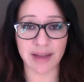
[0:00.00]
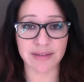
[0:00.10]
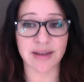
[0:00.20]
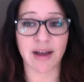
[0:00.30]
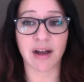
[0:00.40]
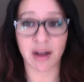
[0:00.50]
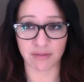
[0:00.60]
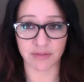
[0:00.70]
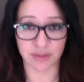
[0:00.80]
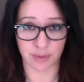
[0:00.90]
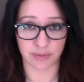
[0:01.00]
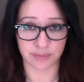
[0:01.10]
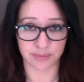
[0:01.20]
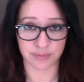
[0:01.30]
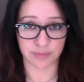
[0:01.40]
uncomfortable.
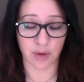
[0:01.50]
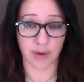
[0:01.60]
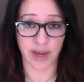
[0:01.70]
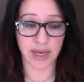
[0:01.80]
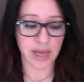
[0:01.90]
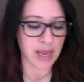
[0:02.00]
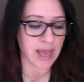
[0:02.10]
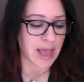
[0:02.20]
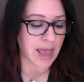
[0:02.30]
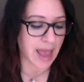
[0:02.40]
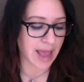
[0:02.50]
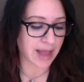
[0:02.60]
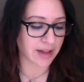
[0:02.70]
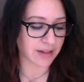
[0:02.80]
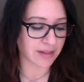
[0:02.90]
All right?
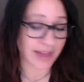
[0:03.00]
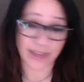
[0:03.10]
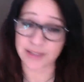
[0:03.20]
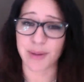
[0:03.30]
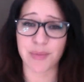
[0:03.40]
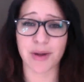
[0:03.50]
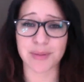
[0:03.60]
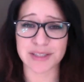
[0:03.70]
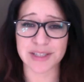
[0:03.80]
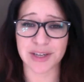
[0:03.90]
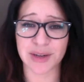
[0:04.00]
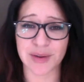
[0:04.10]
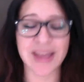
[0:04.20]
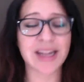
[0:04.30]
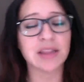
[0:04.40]
And that's my promise to you.
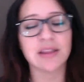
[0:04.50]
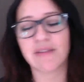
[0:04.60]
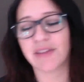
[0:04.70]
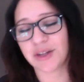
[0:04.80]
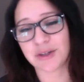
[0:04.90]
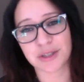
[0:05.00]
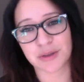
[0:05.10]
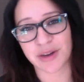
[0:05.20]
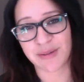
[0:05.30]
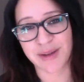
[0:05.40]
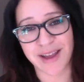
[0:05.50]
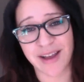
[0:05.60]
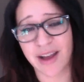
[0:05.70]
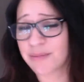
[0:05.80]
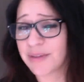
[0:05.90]
In a loving, nurturing way,
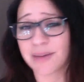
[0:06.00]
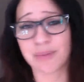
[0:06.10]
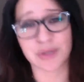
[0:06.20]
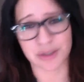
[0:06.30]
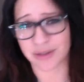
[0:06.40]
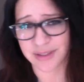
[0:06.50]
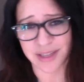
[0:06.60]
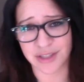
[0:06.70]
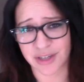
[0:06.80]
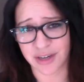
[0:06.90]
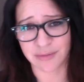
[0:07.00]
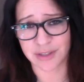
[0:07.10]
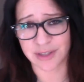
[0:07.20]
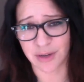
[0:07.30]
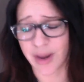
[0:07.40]
I'm going to push you outside your comfort
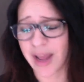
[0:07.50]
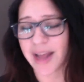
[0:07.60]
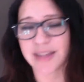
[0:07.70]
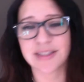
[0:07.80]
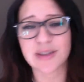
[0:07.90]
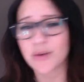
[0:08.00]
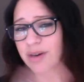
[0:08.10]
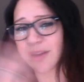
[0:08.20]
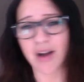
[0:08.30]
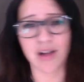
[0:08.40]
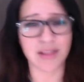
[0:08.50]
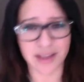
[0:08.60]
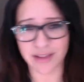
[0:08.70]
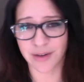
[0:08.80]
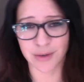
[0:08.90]
zone. And so are all the
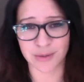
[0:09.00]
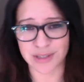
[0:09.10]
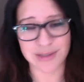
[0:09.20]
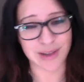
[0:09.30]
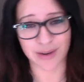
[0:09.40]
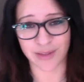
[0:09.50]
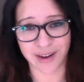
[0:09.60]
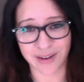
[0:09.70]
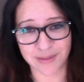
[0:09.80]
other coaches that are there.